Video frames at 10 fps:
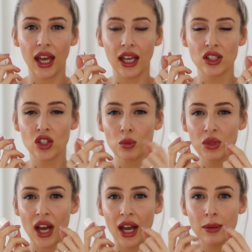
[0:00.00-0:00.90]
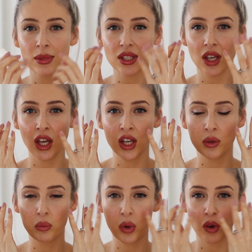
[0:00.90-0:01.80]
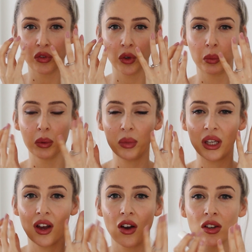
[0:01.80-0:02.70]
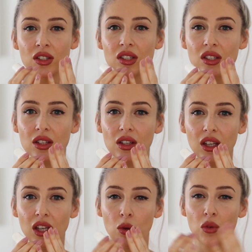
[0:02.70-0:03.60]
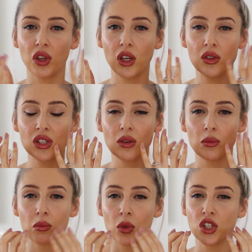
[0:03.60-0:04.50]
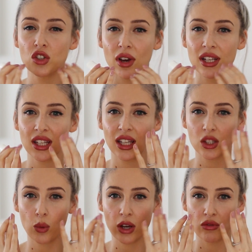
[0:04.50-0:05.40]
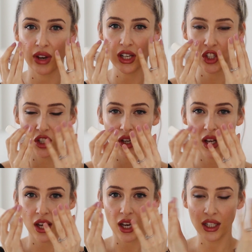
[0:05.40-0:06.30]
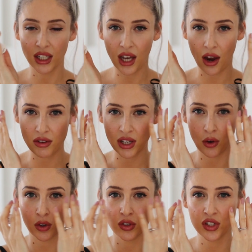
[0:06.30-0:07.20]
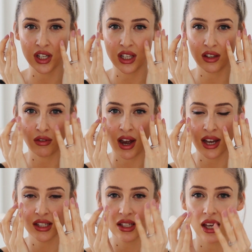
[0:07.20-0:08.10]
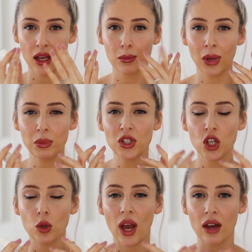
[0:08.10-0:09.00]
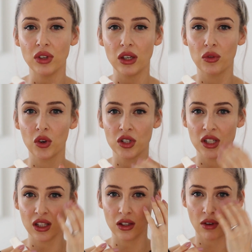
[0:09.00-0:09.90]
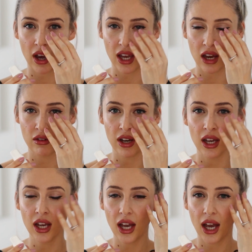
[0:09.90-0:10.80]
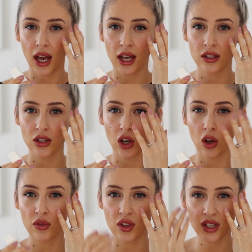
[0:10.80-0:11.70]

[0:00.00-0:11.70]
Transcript: It sometimes can puff up because, if you're using a moisturizer that's quite rich and you're carrying it on underneath your eyes, might be too heavy for underneath your eye area, and a lot of the